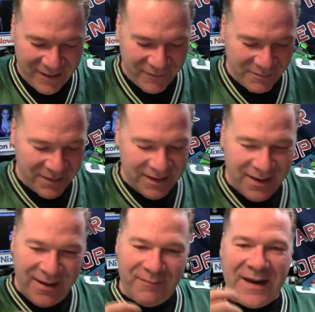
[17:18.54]
when
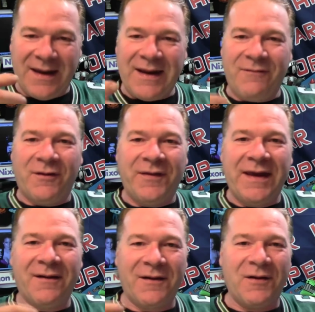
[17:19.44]
me and Evil
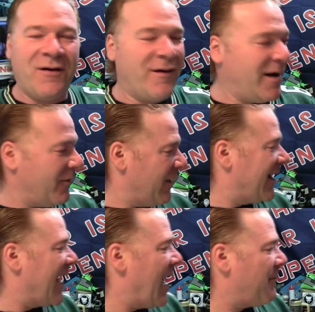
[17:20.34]
Neil go
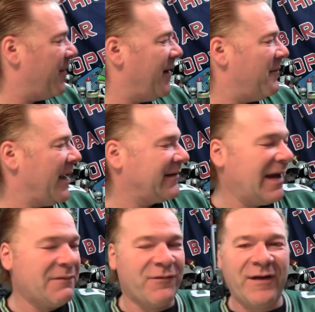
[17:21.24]
recap my
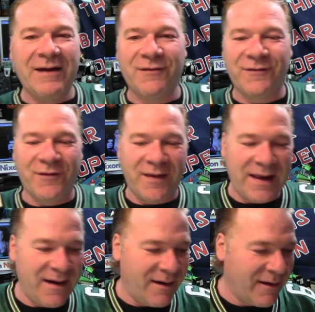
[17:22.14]
10 favorite for the
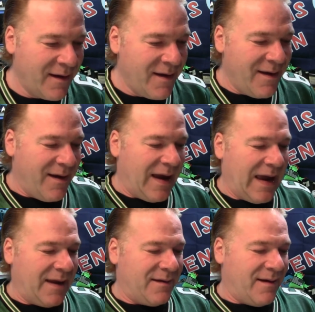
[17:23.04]
year,
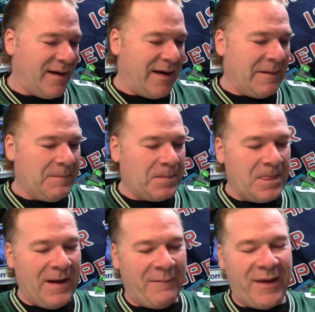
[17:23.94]
and
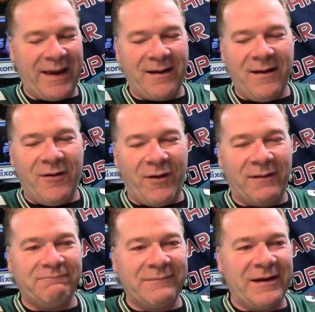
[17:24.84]
I'm like,
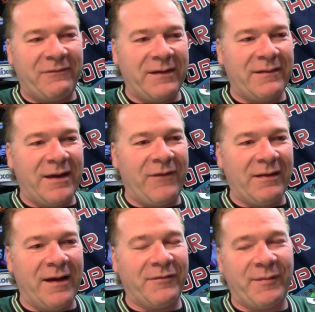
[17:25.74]
well, if he
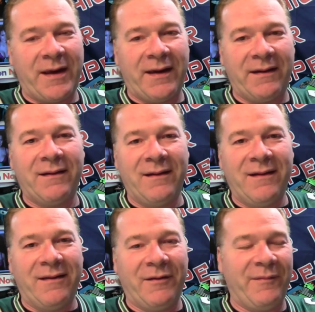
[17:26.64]
loves me,
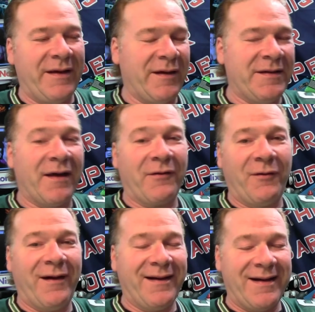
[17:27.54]
there'll be another
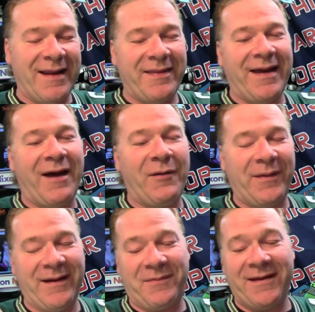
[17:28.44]
one. And then I
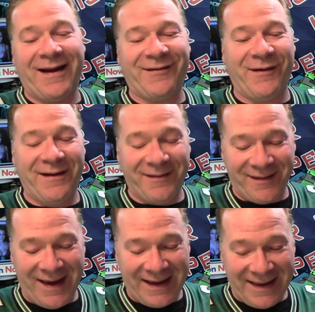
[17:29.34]
opened up the next one. It was
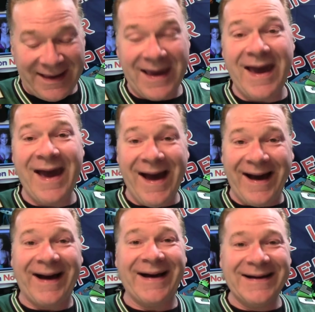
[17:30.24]
like,
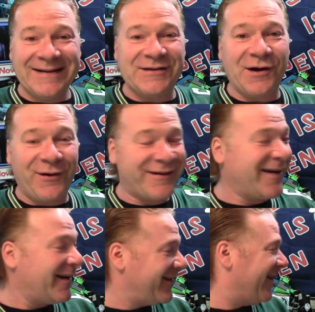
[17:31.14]
yeah, Joe
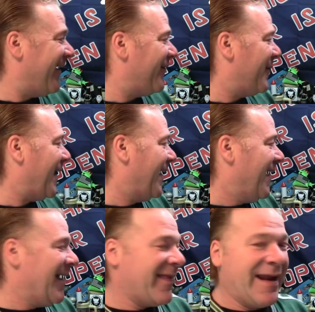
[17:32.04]
does love me.
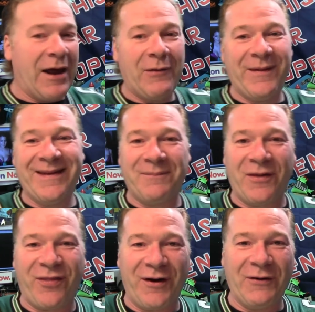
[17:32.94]
Then I opened up
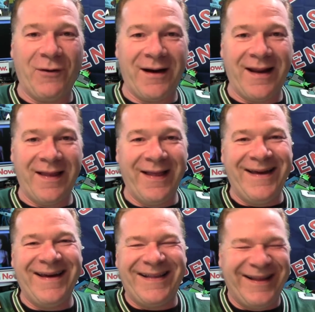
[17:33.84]
the third one, and I
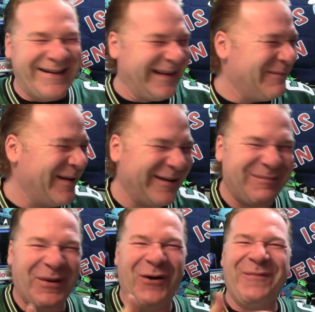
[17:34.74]
looked at Miss
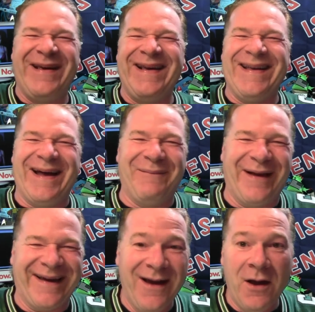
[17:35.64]
Pony. I'm
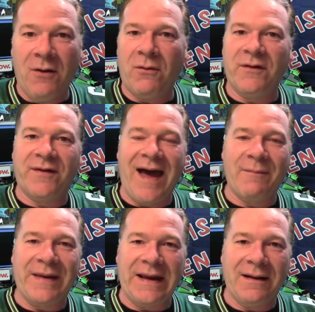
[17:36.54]
like, what does
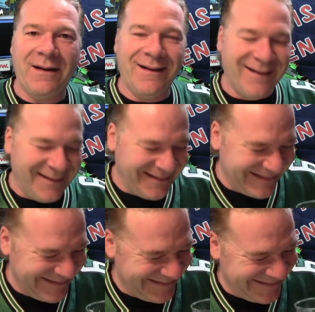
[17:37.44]
that mean?
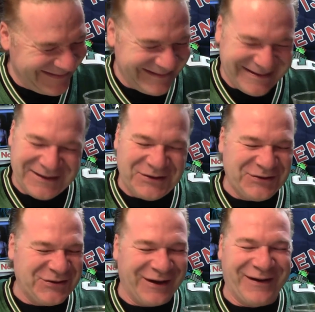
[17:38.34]
She
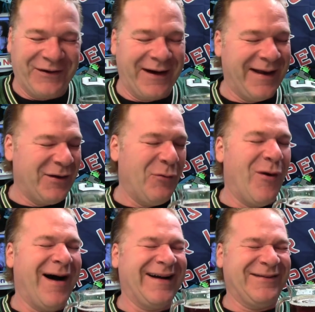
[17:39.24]
just shook her head and
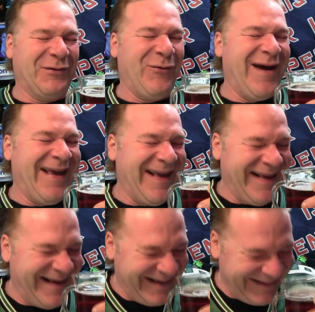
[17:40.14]
walked away.